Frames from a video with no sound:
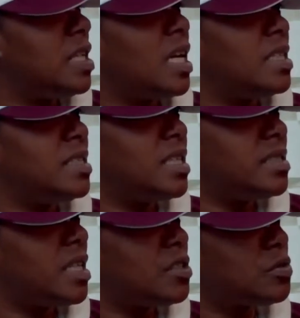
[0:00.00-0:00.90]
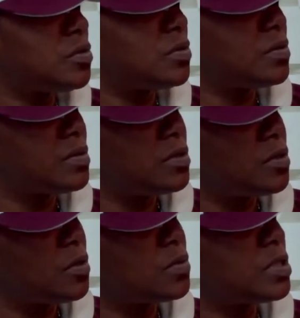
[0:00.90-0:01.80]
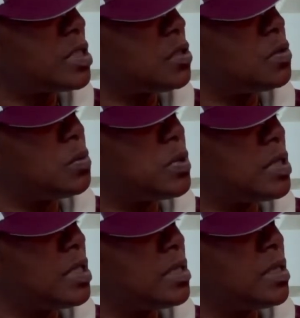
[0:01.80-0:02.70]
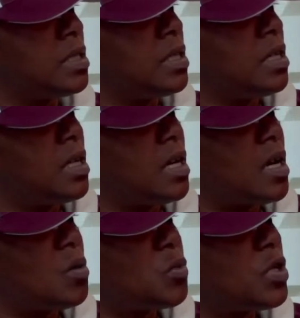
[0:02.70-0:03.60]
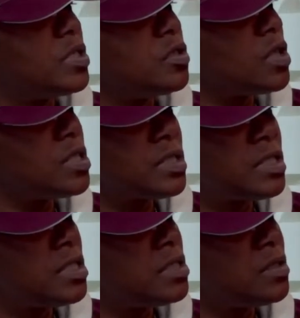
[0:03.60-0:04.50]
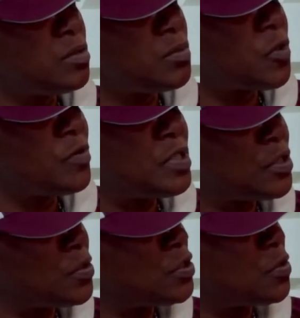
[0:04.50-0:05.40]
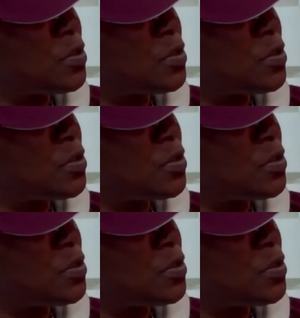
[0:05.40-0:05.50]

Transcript: had that natural, skill to play. But I just did my research on